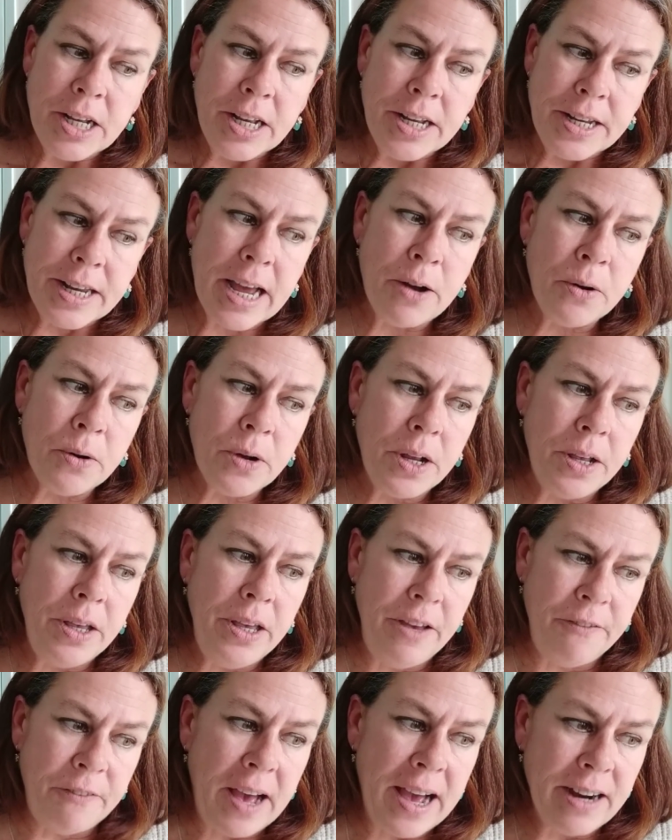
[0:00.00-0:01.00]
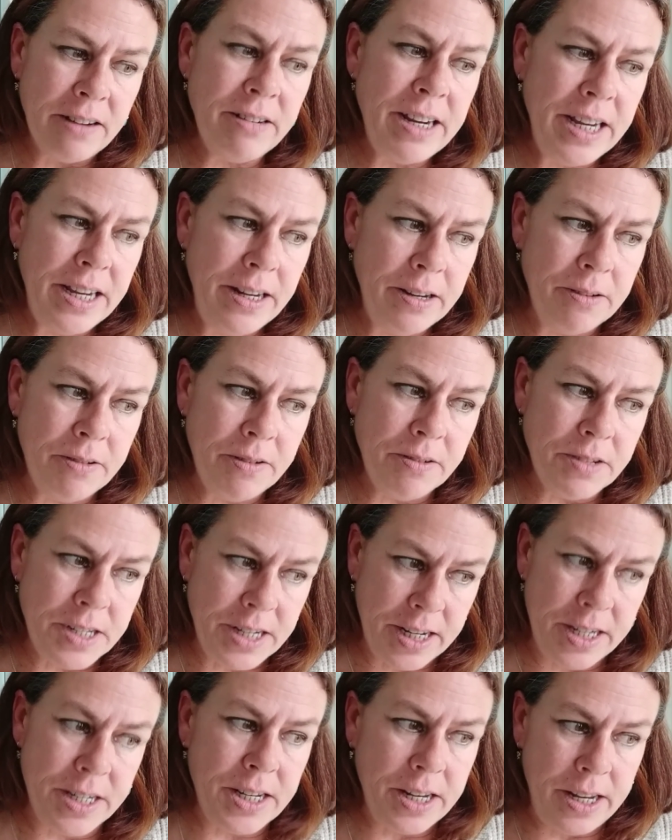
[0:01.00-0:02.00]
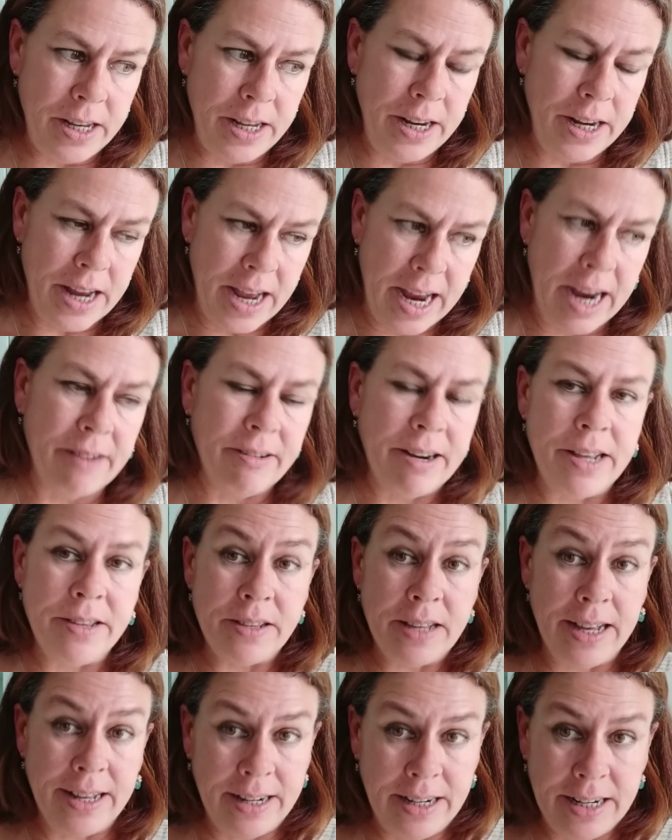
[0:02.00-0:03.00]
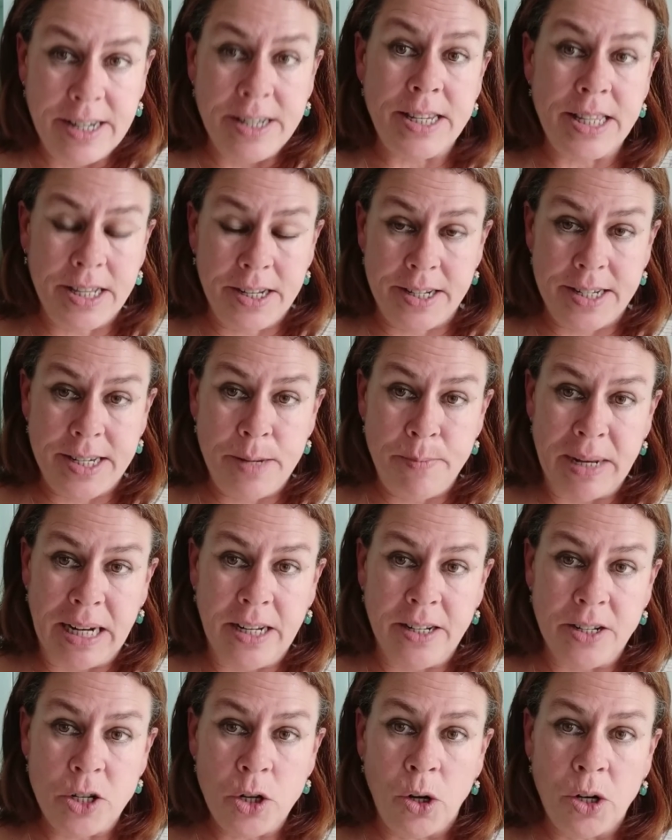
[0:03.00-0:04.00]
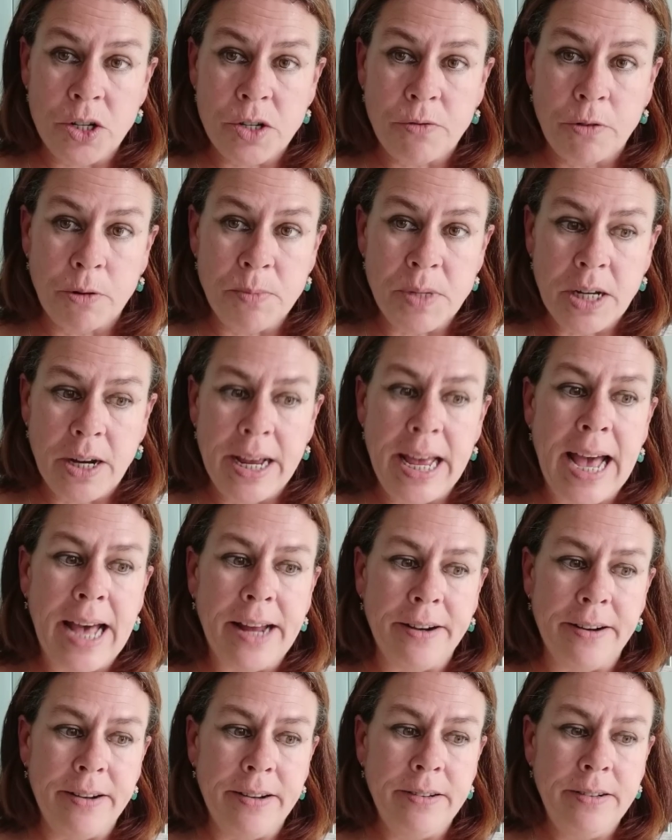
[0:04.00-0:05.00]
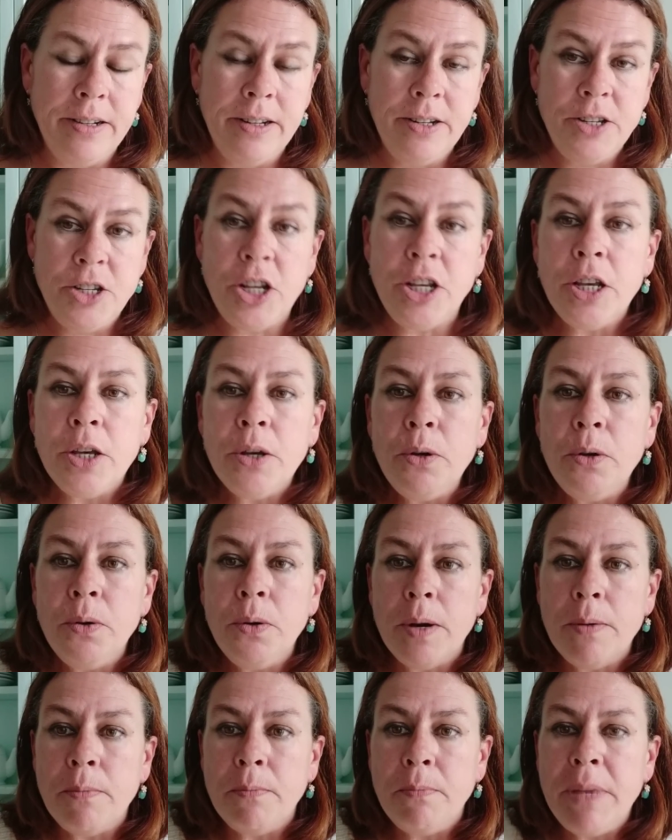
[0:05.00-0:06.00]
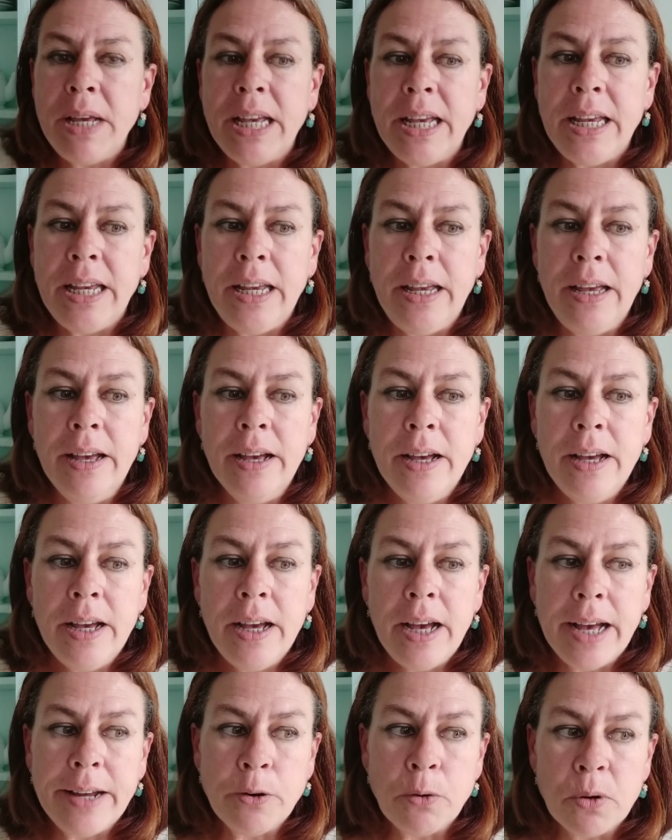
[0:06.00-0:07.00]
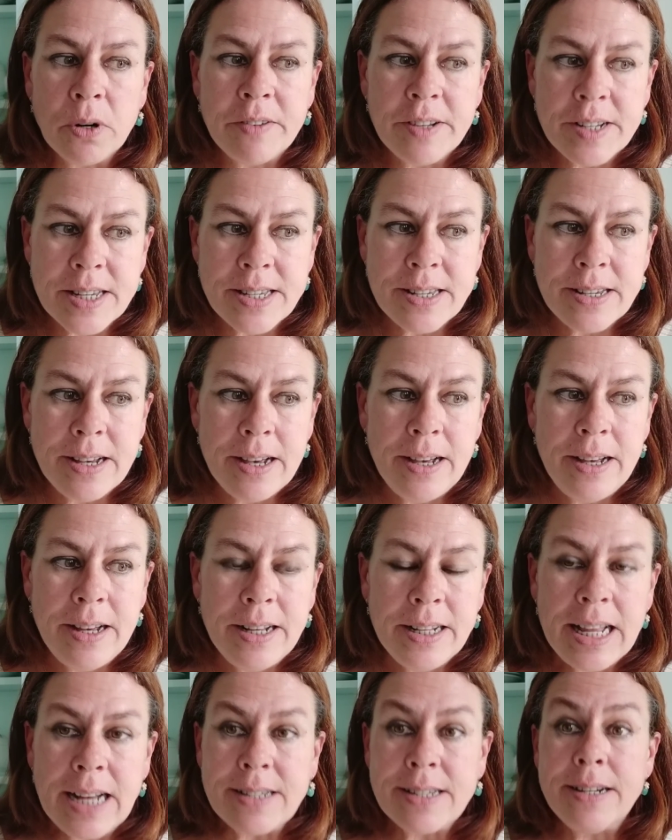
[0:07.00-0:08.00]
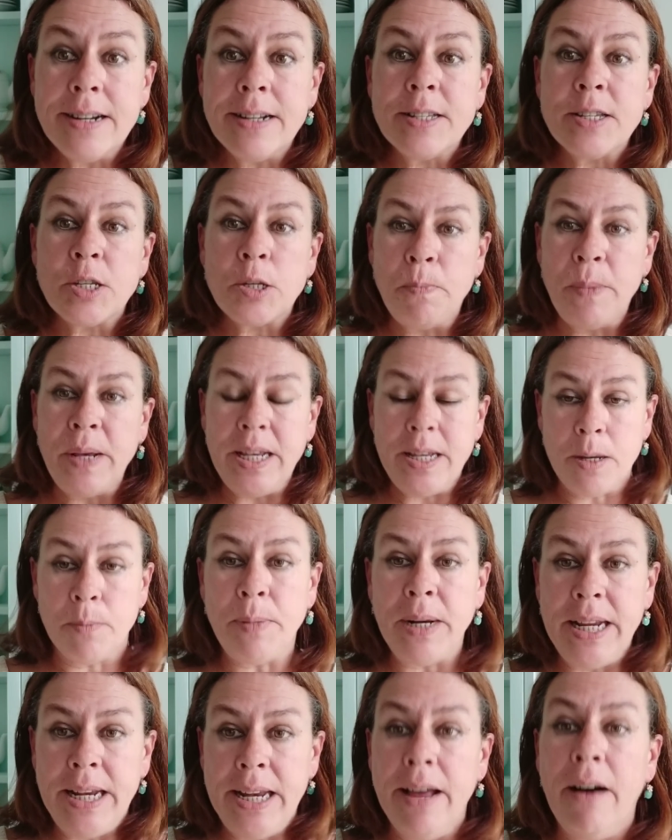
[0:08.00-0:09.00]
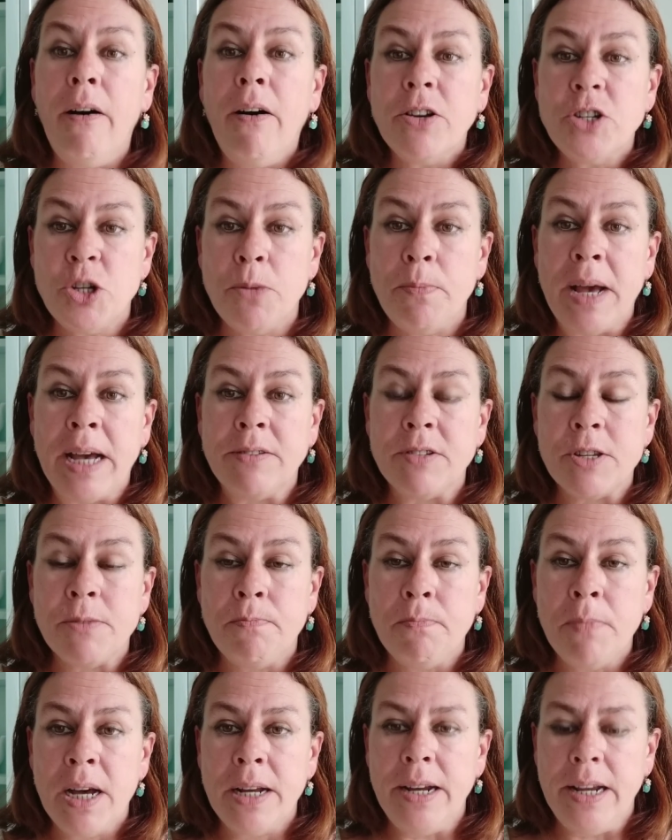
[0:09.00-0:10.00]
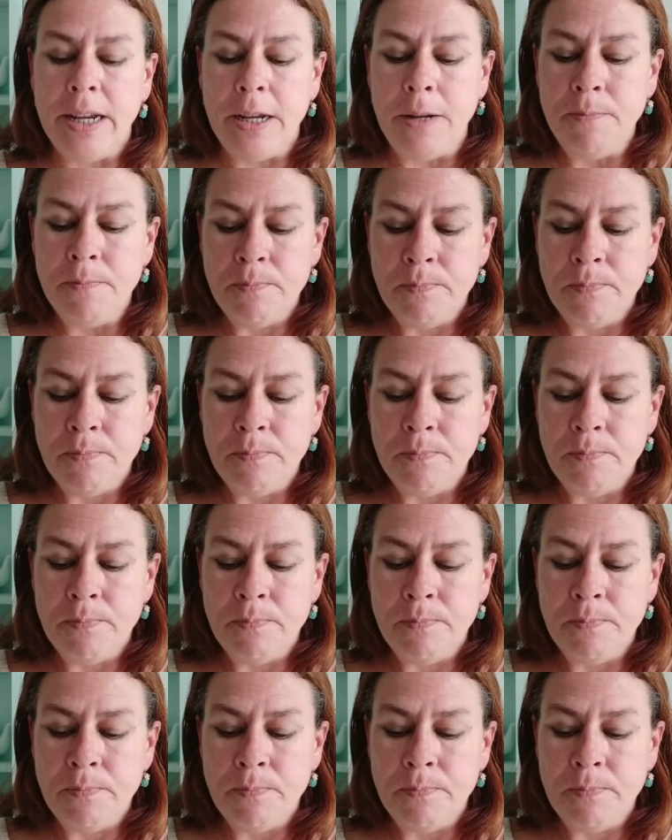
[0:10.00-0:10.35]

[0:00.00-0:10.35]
Now, if Harry did inherit at least $30 million from Diana, to you, me, and all of us, that's an unspeakably large amount of money.